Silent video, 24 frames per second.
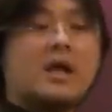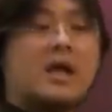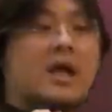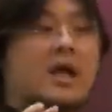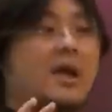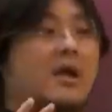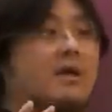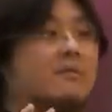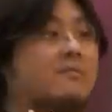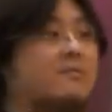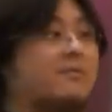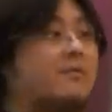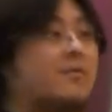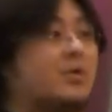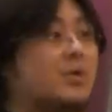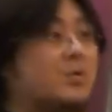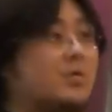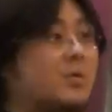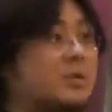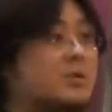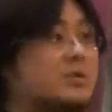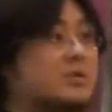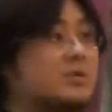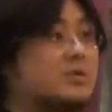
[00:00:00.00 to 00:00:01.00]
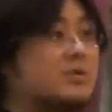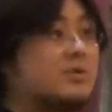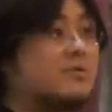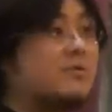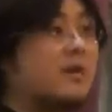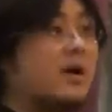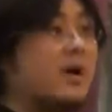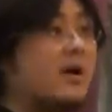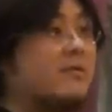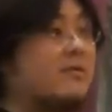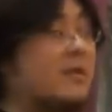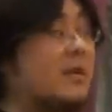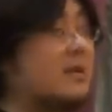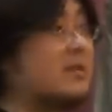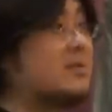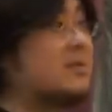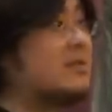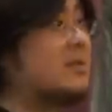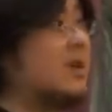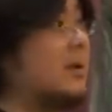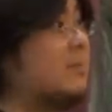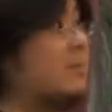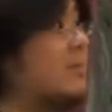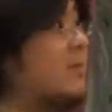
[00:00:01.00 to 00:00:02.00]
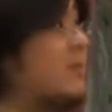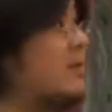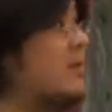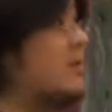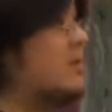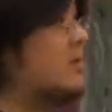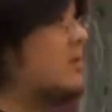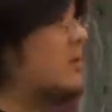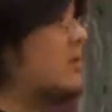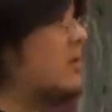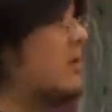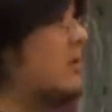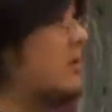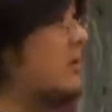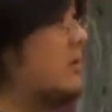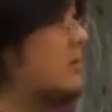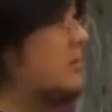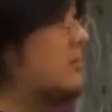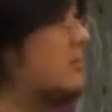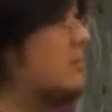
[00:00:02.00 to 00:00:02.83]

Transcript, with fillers: Everyone survived except this girl.